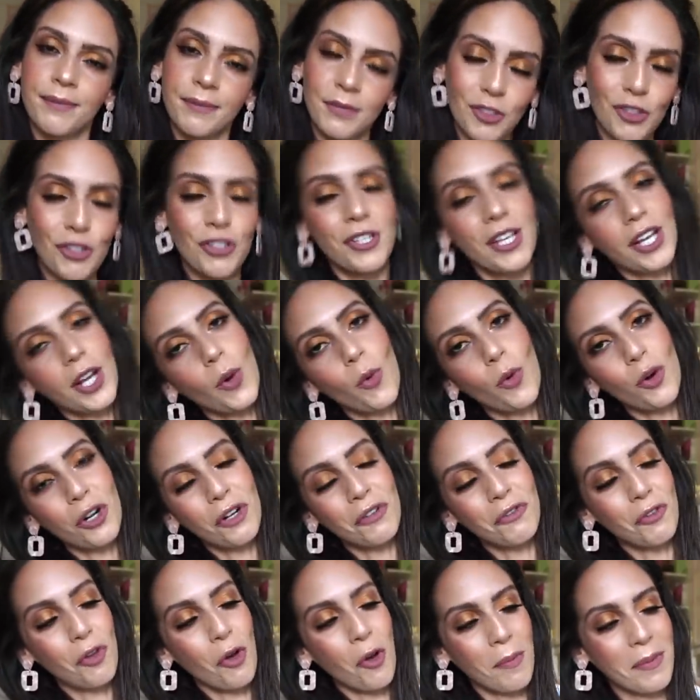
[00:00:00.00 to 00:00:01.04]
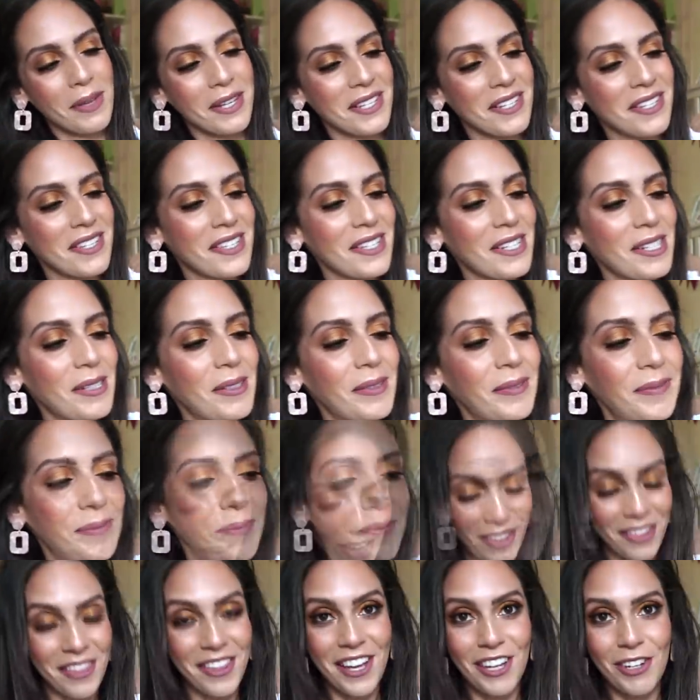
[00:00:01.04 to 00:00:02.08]
Just like a waterfall mist
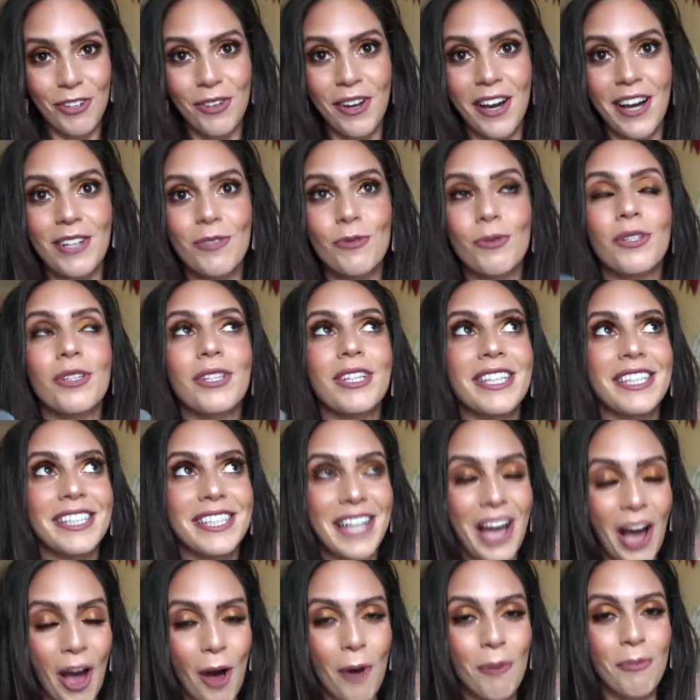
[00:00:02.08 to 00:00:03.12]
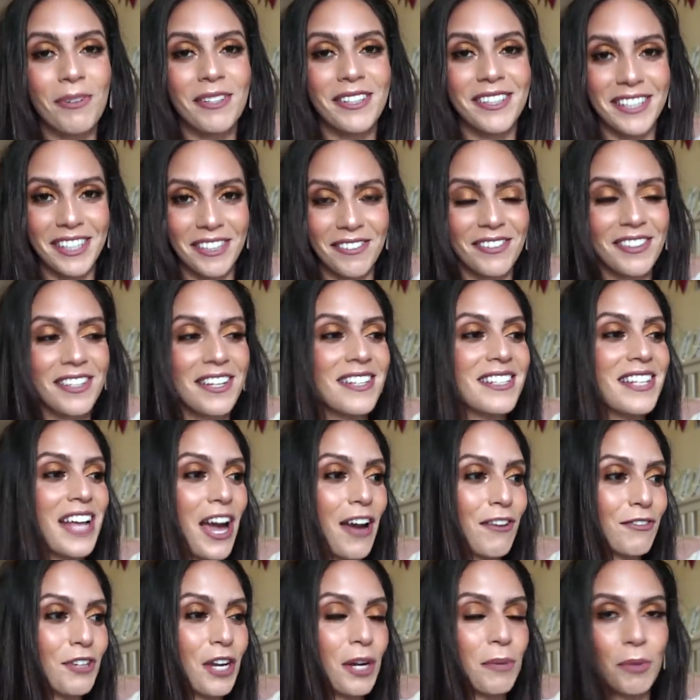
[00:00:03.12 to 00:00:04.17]
then you guys will not believe this
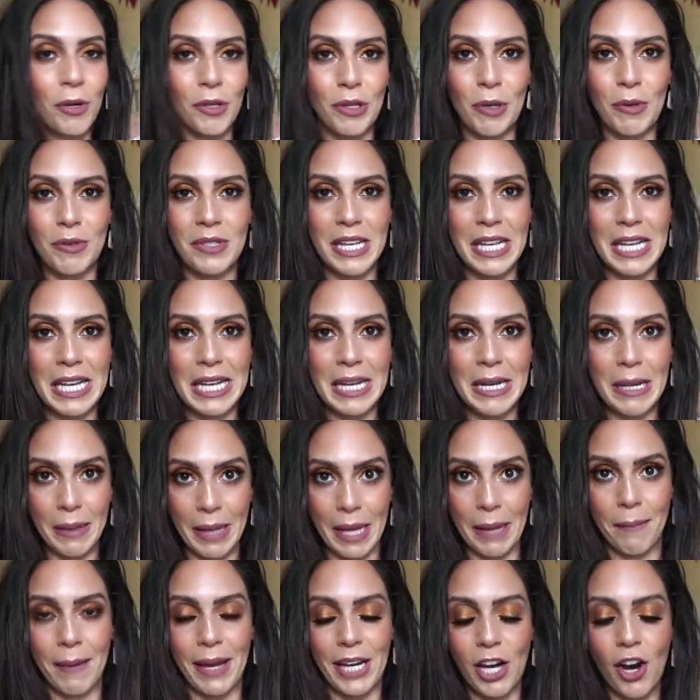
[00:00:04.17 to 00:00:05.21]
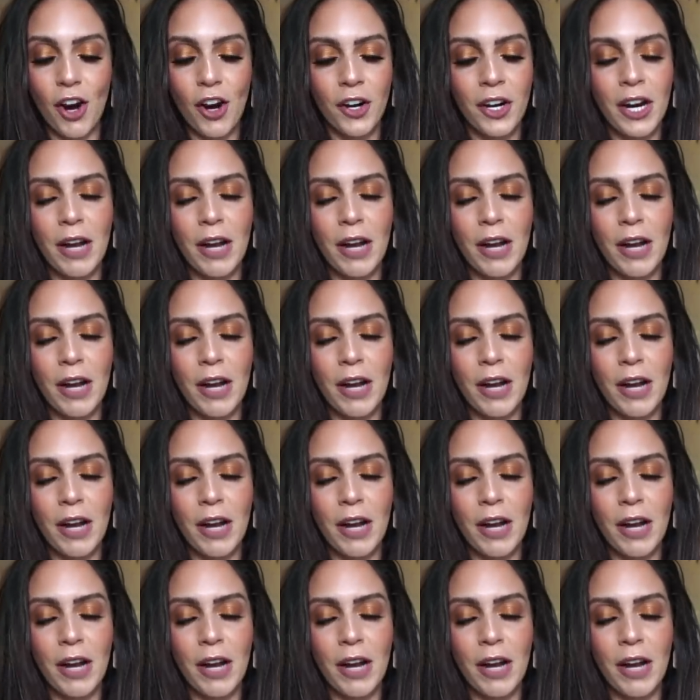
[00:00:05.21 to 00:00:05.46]
after i put those in like my car,